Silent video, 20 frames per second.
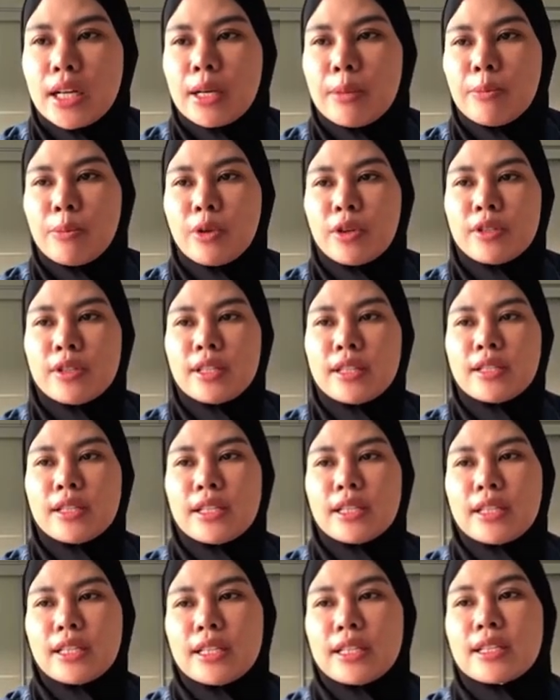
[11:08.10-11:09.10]
process
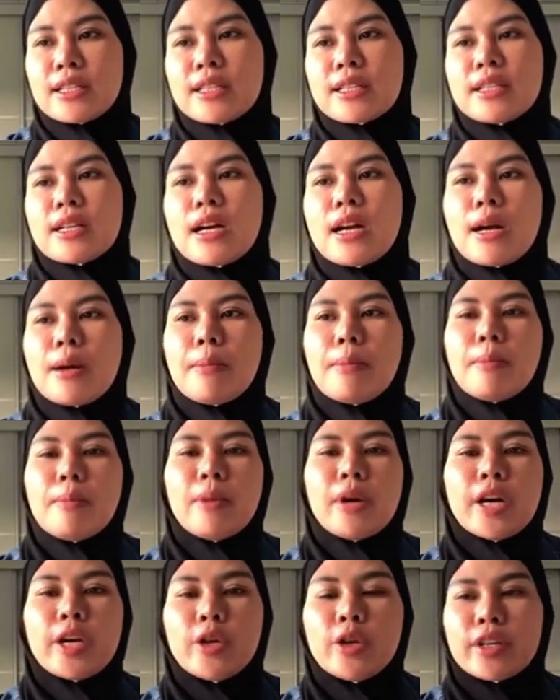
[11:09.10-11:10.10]
is
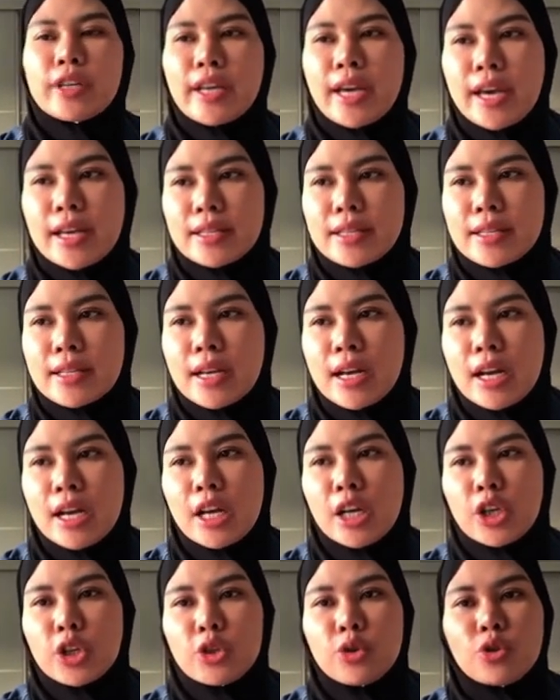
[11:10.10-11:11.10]
biogas
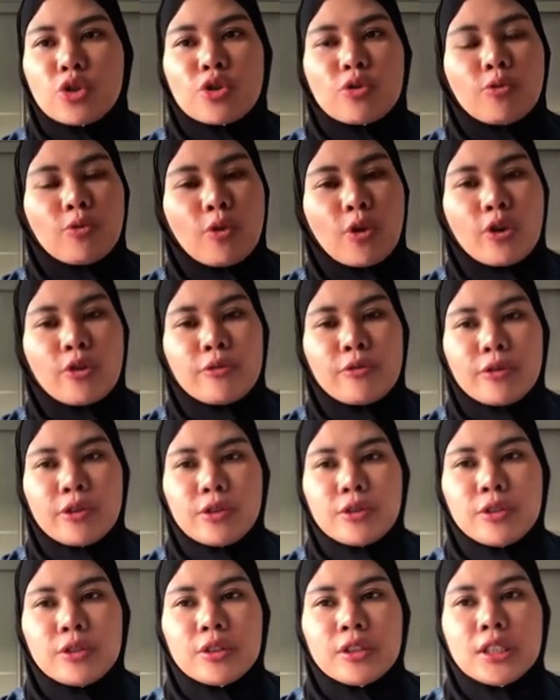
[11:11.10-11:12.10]
used for
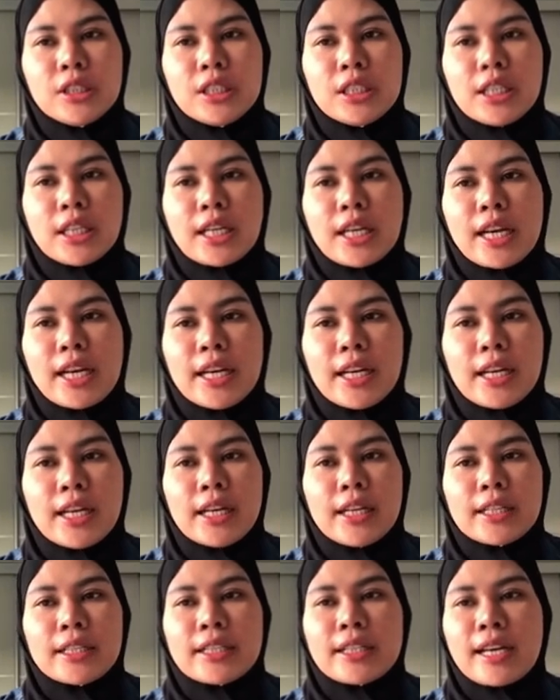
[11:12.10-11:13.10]
fuel.
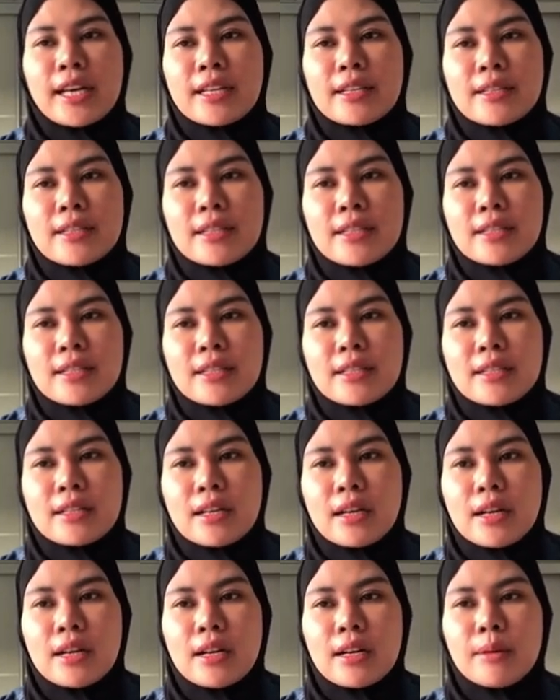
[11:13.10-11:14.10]
Gases
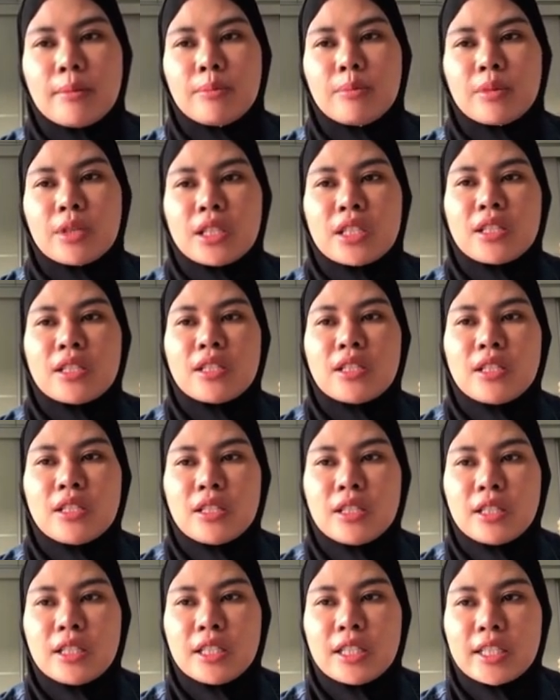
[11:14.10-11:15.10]

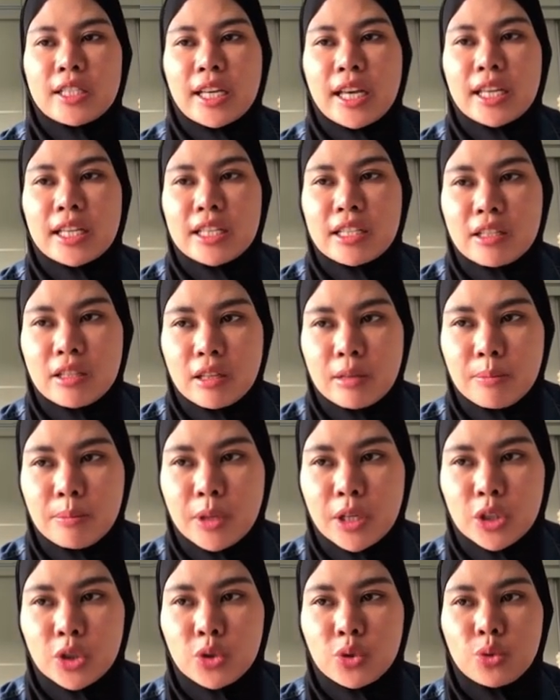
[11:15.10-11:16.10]
mixture that is
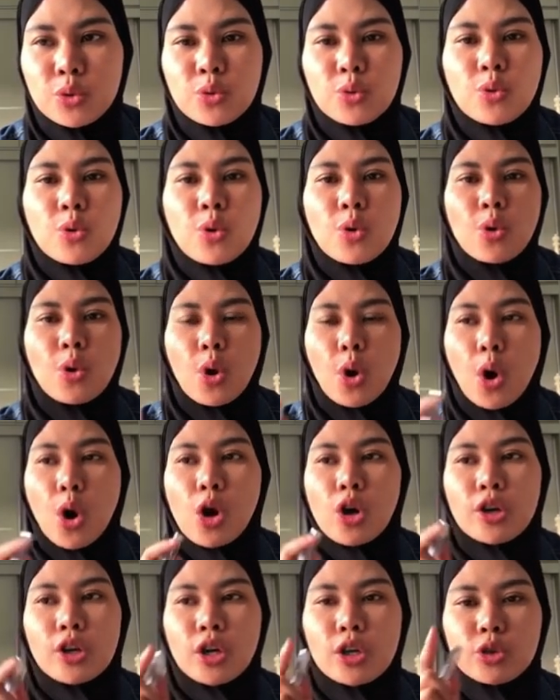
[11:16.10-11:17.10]
about two
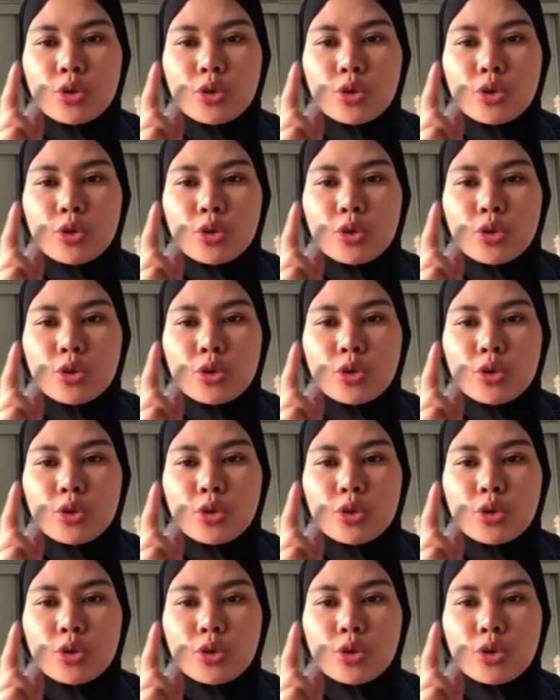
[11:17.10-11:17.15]
or